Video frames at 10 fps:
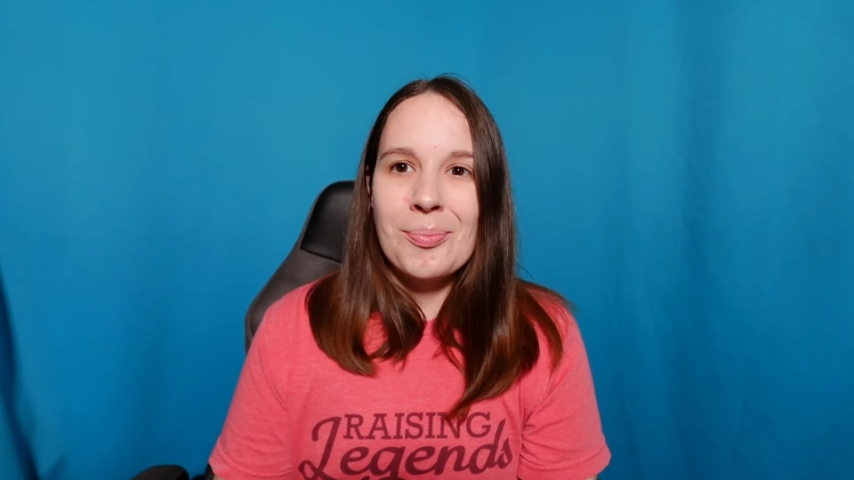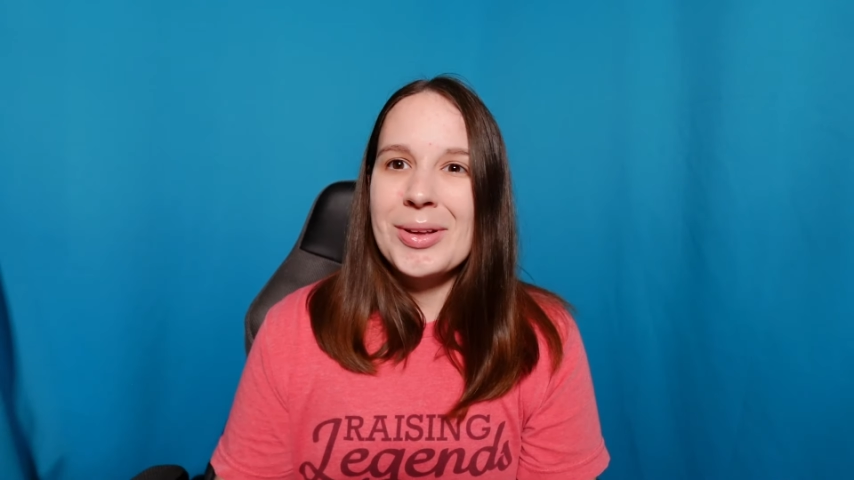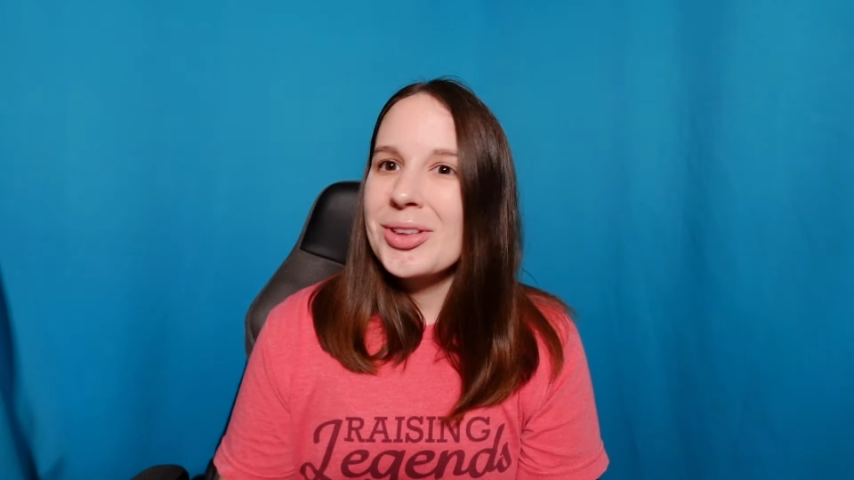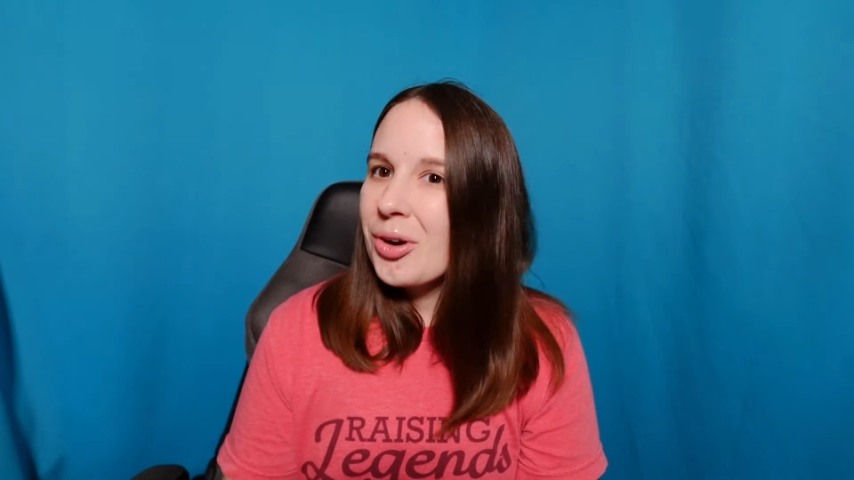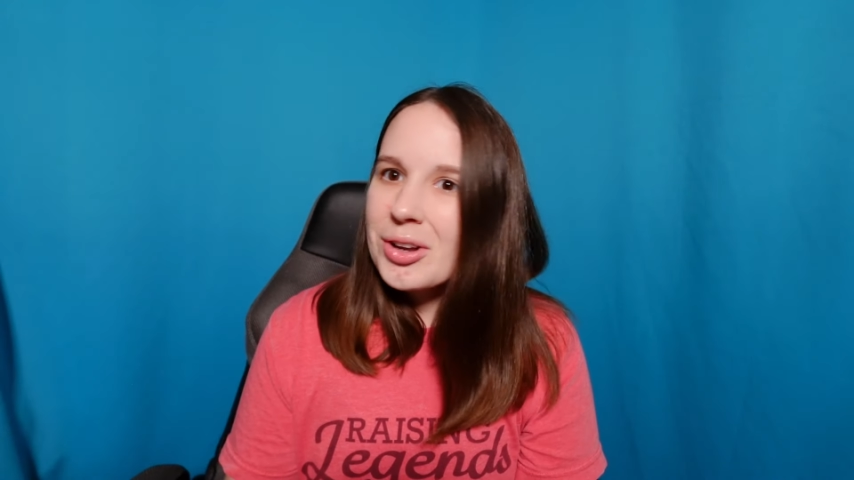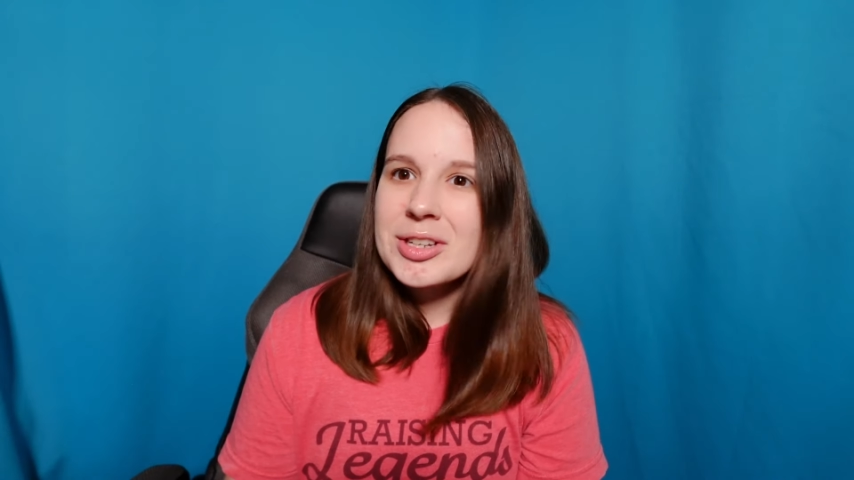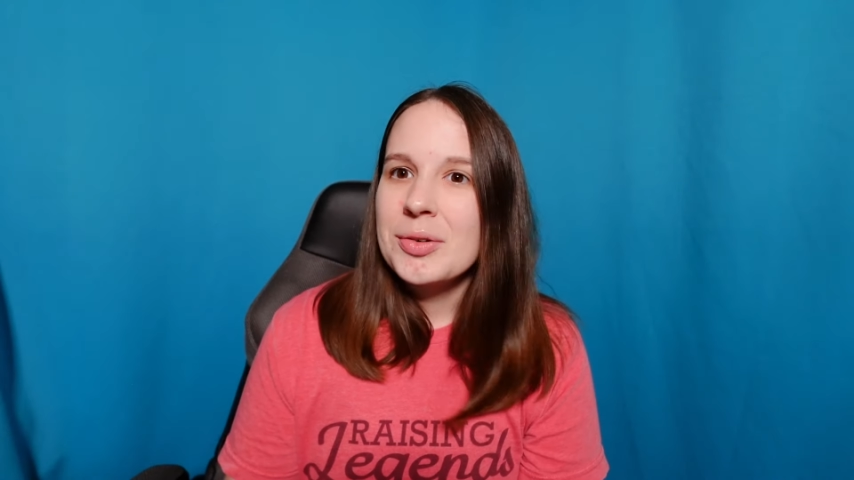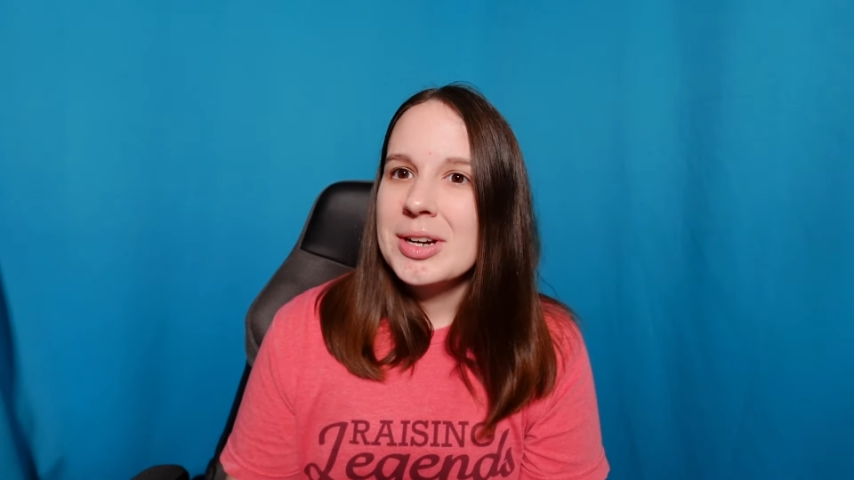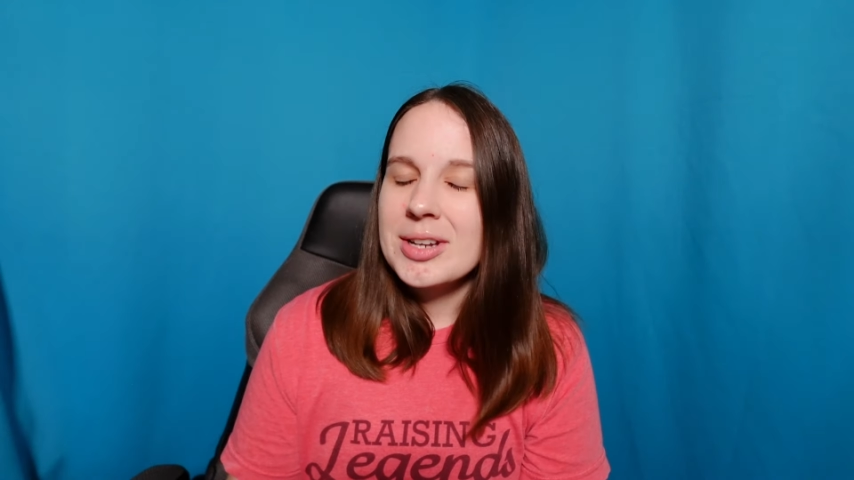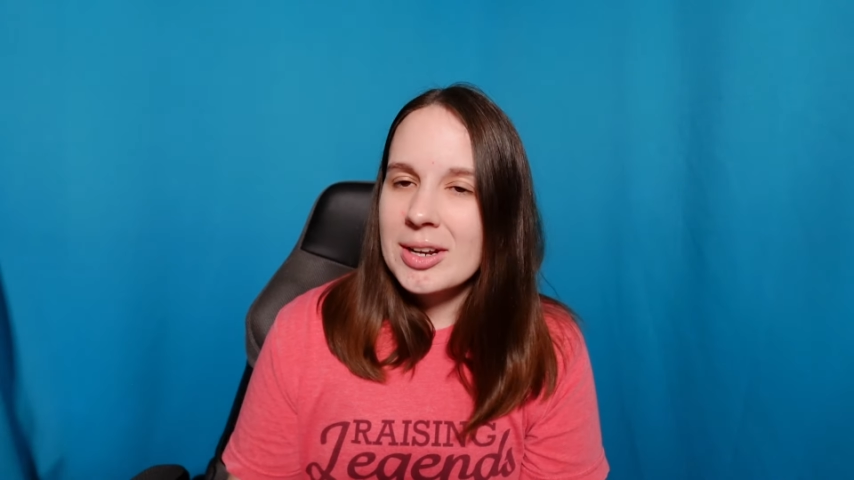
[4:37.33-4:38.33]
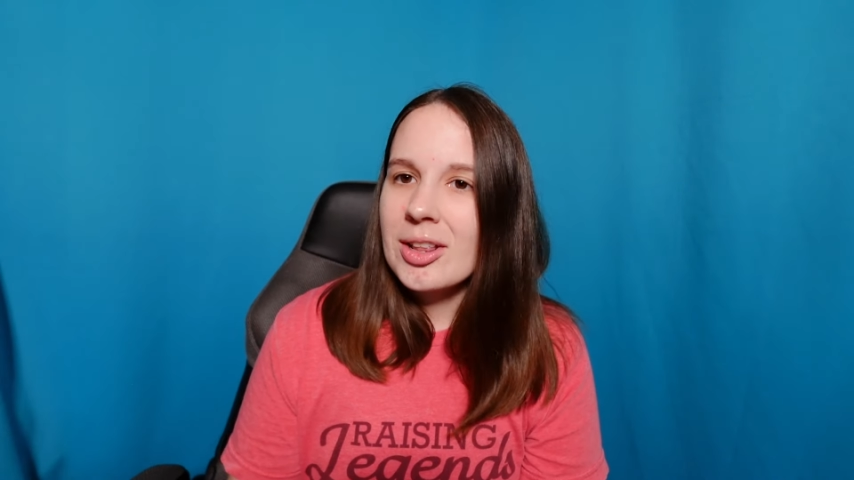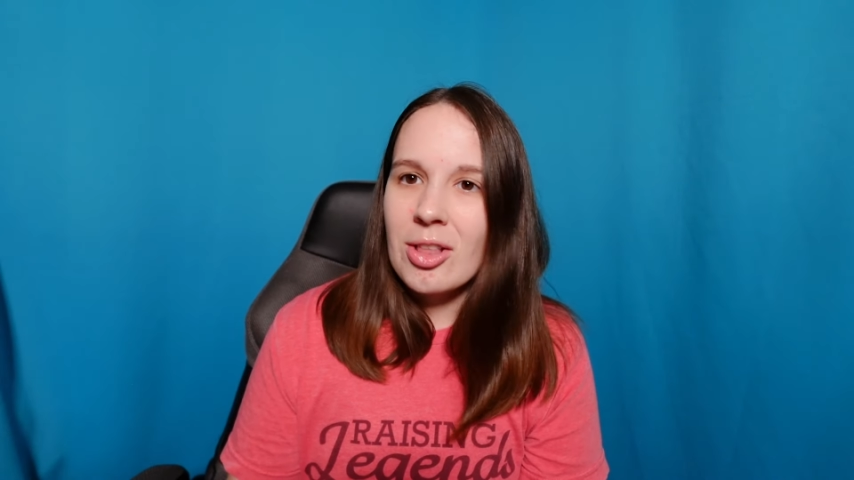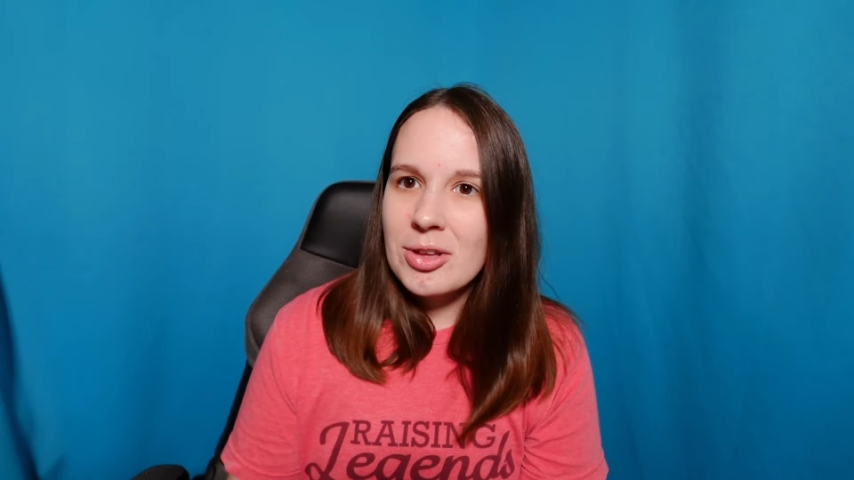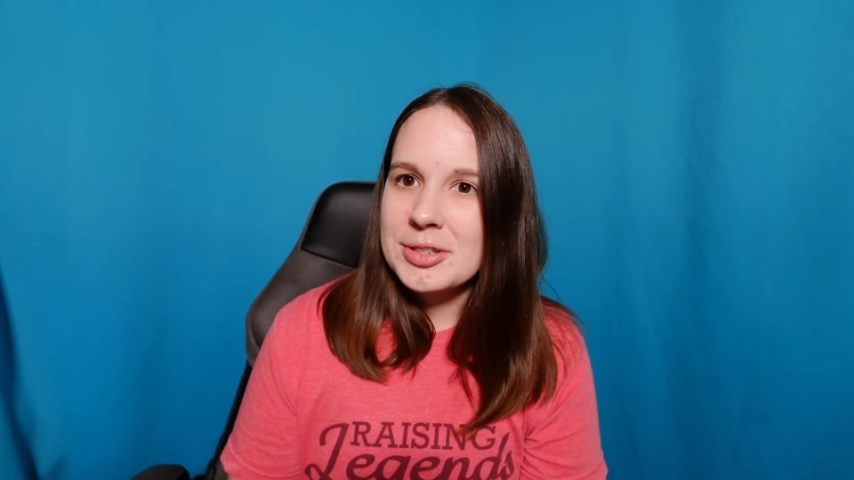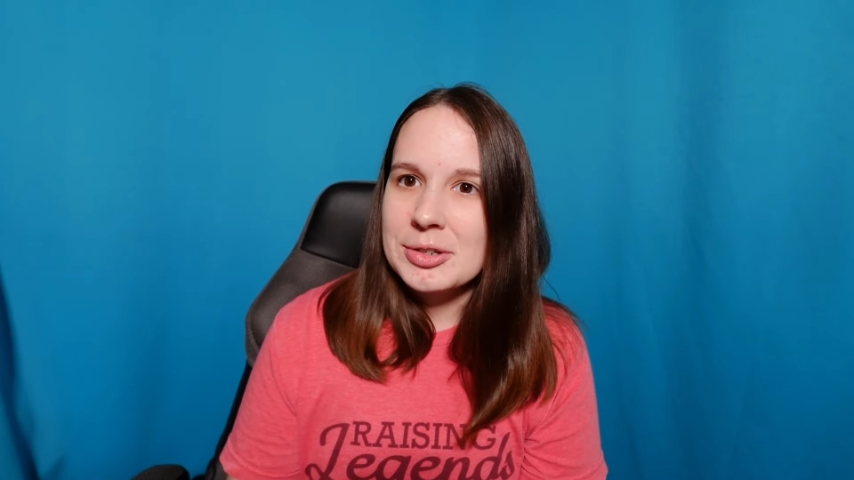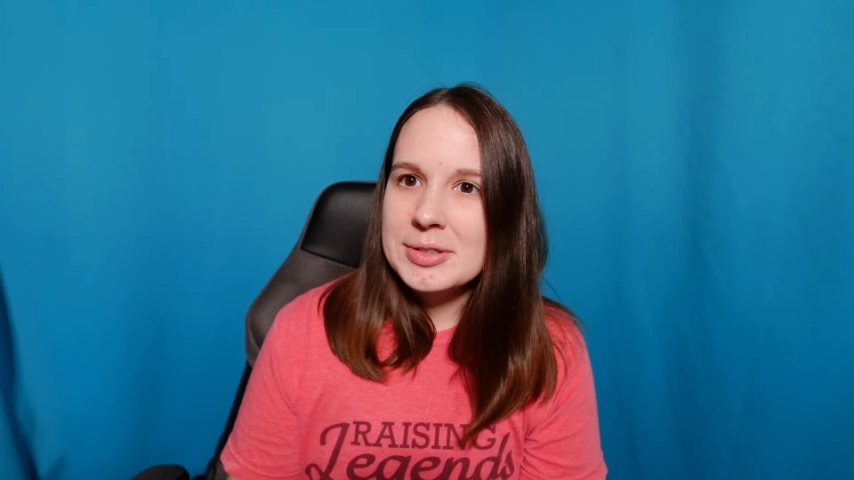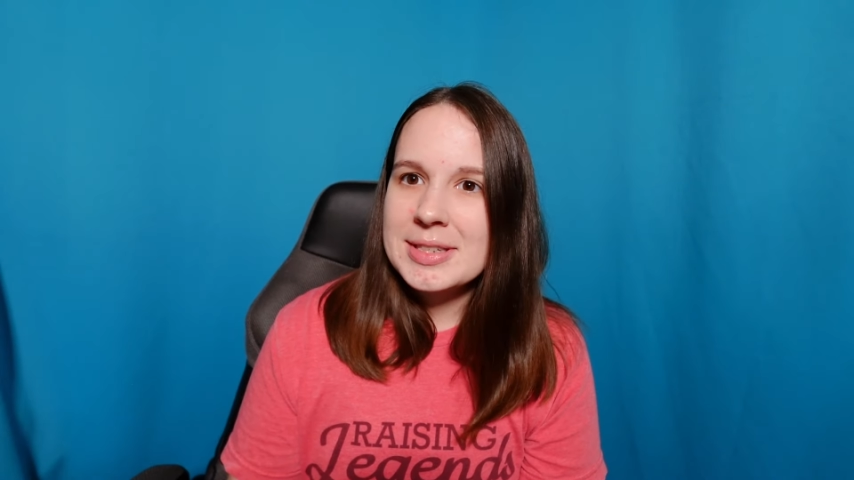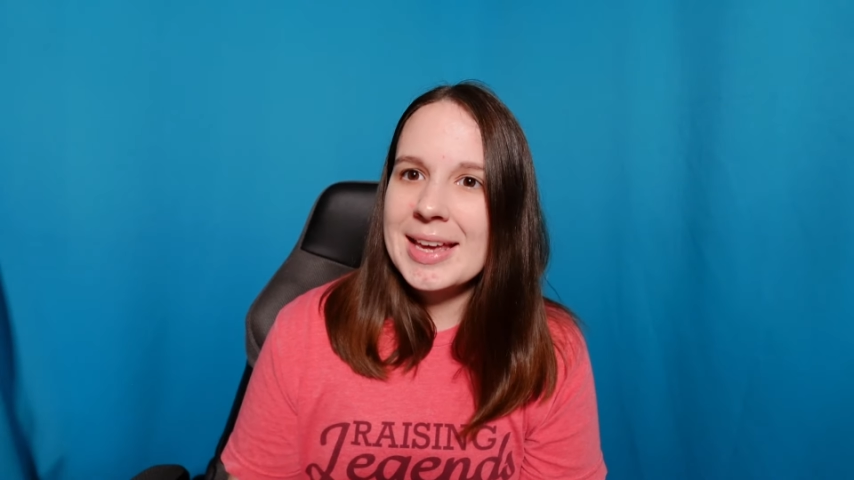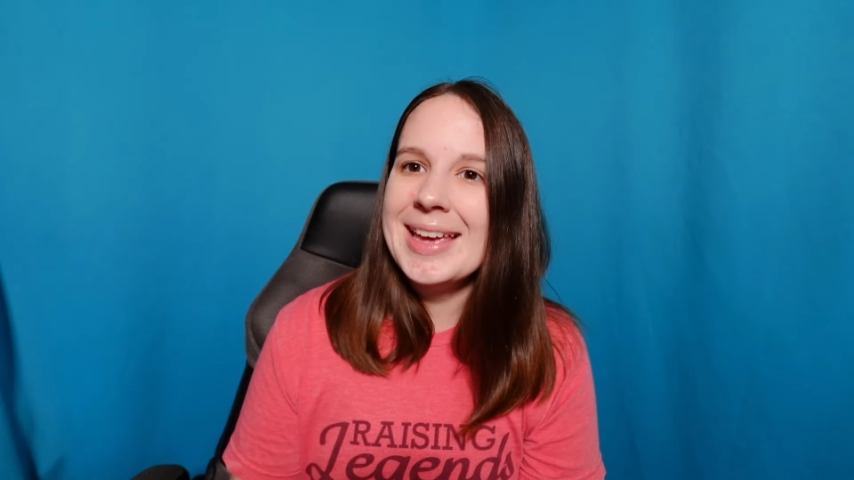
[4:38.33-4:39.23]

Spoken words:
But they're also in a ton of lawsuits.